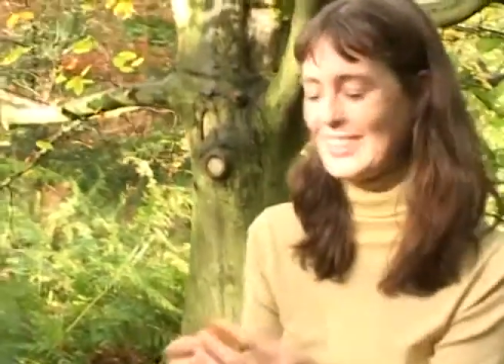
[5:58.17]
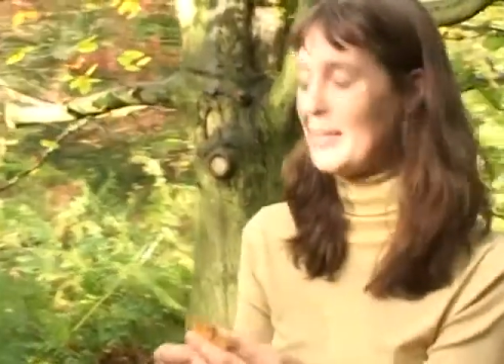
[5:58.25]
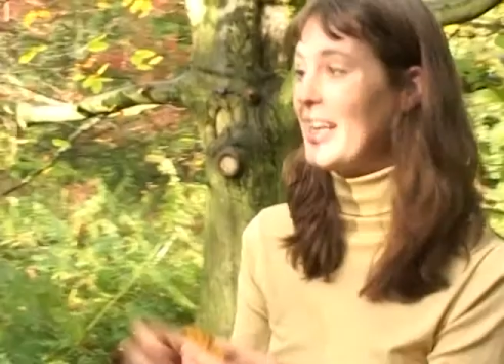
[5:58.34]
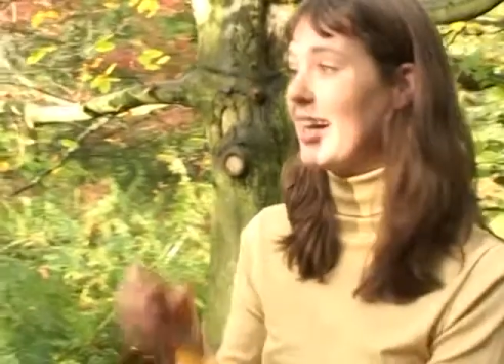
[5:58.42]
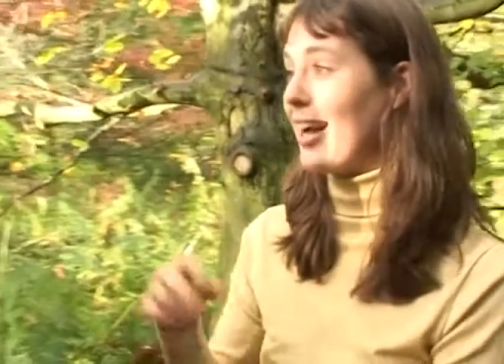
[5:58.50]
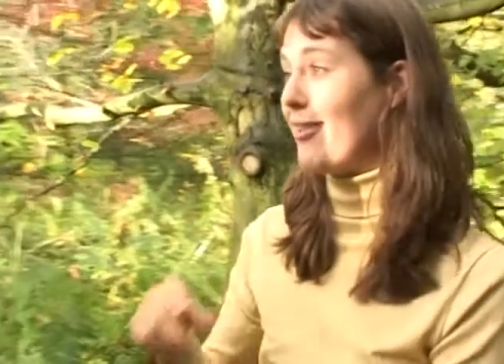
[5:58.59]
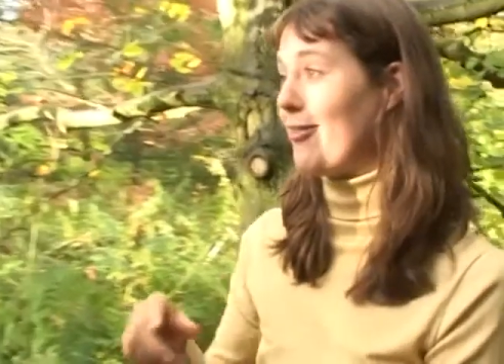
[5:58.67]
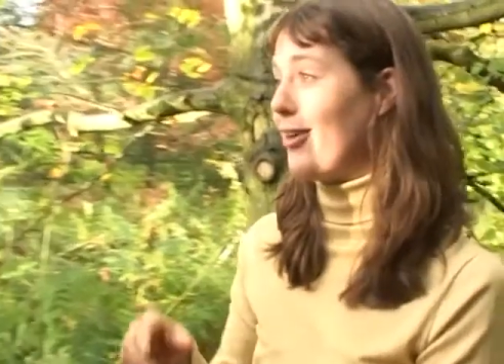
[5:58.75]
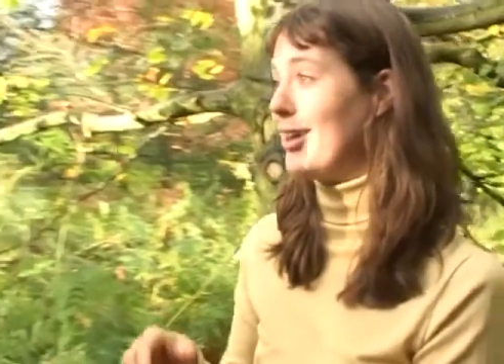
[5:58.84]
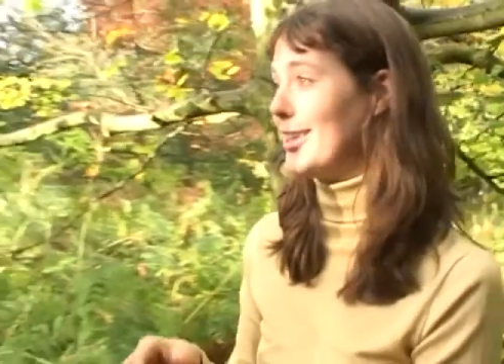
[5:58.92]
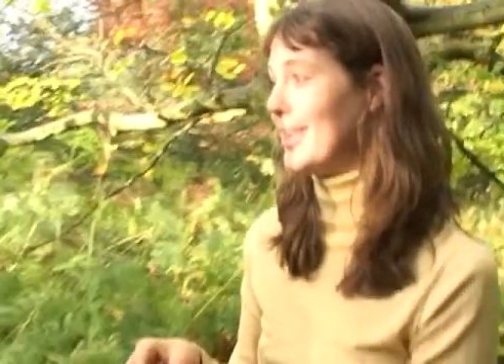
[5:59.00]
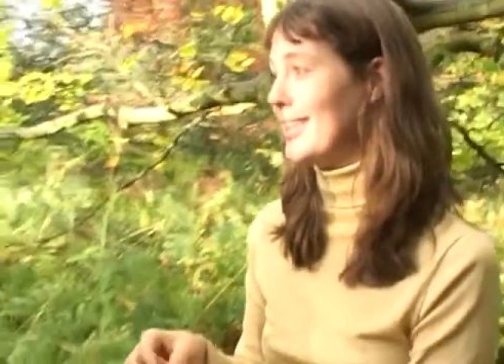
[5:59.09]
So we're going to go and
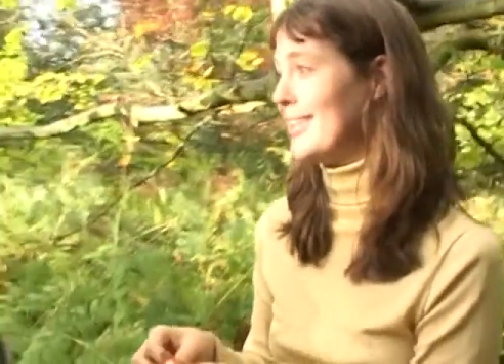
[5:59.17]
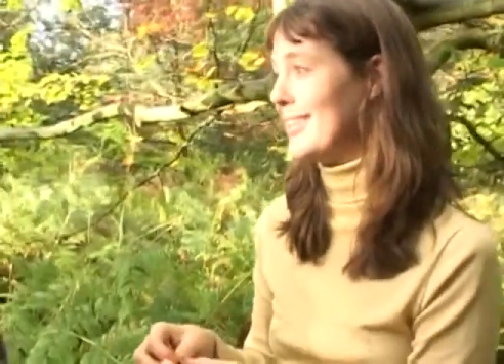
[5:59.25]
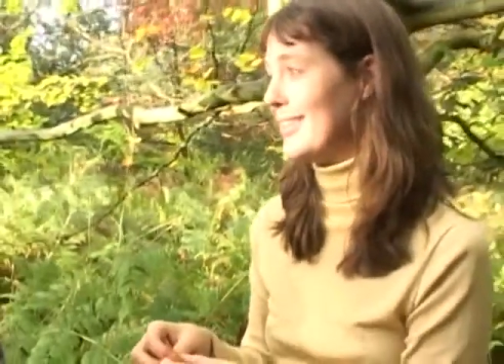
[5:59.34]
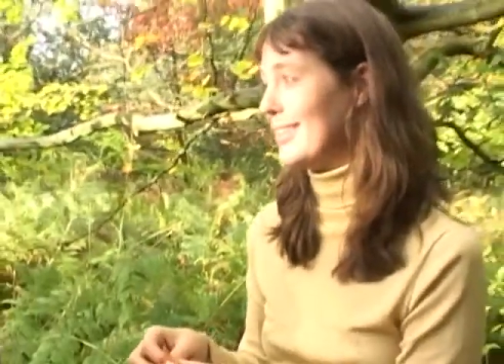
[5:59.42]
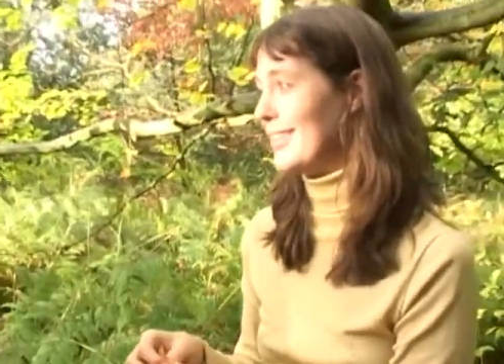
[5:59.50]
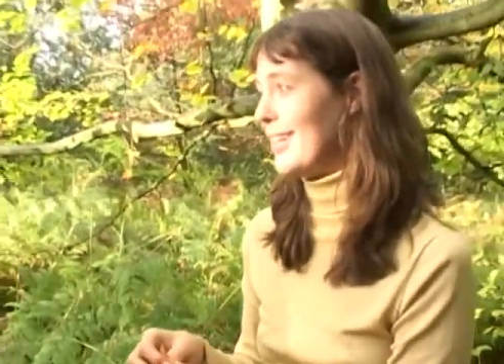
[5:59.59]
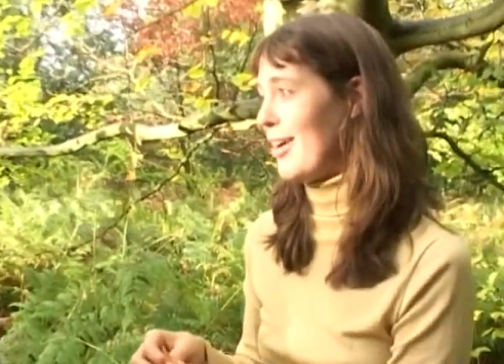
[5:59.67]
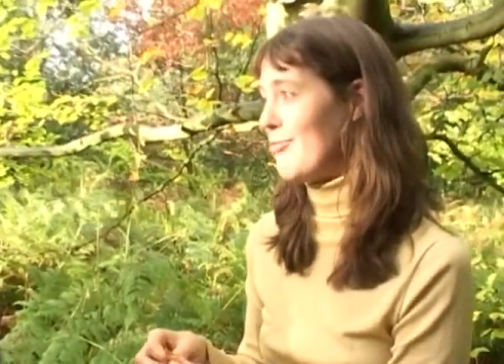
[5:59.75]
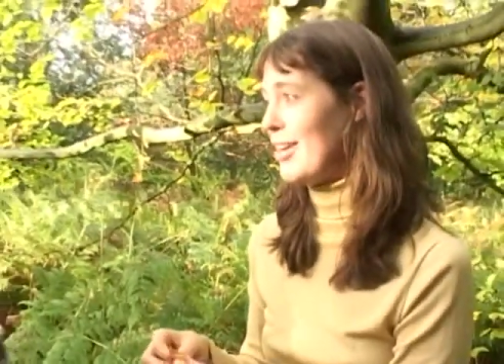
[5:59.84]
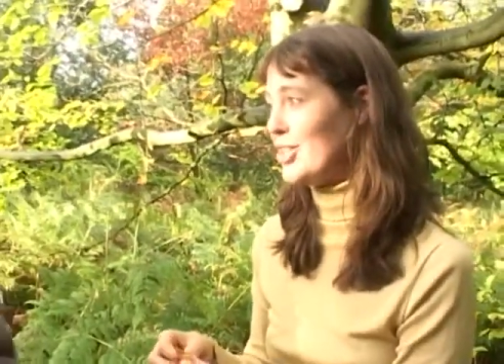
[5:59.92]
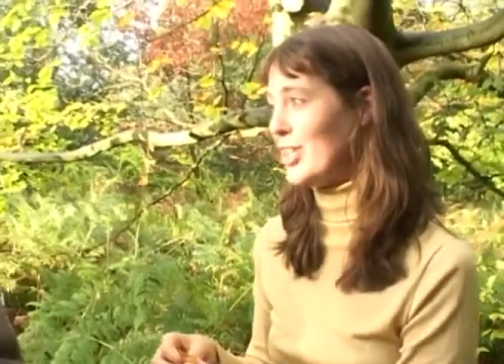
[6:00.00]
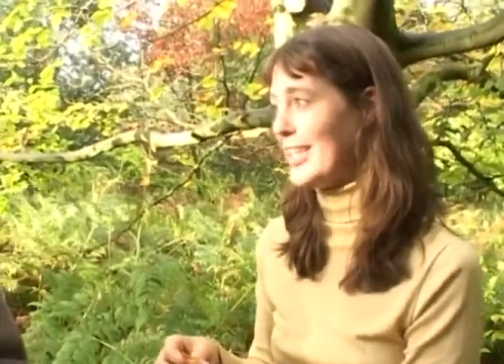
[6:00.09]
find a
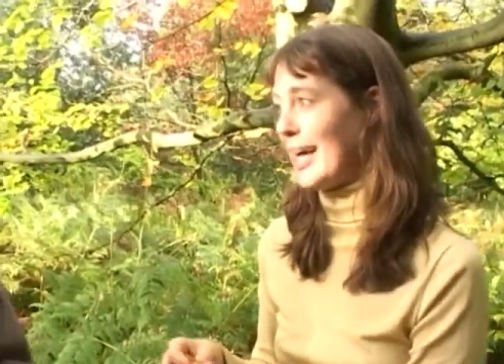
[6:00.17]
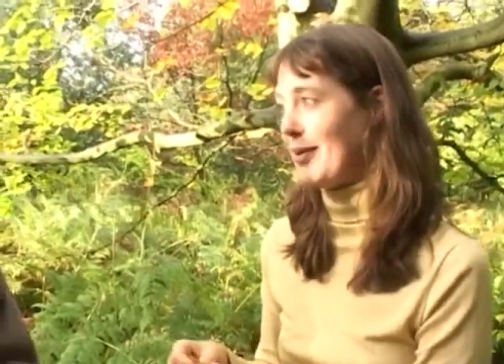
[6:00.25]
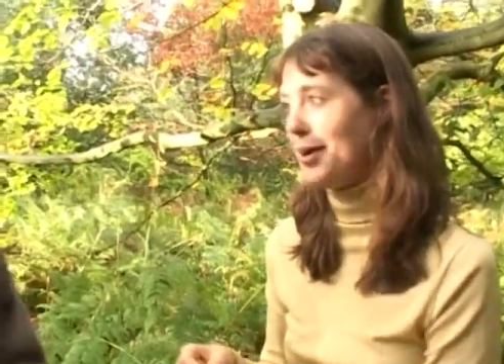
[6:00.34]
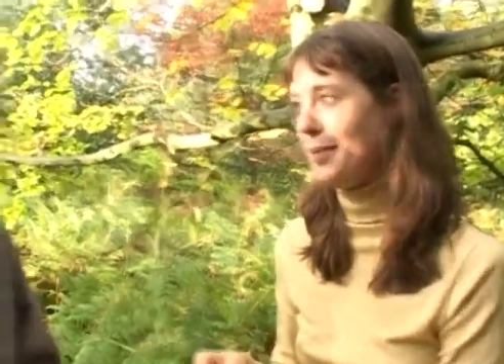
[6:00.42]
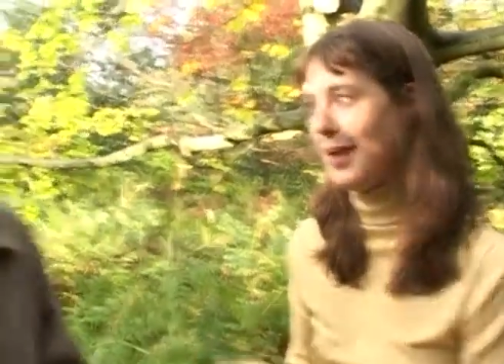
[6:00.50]
red tree now, aren't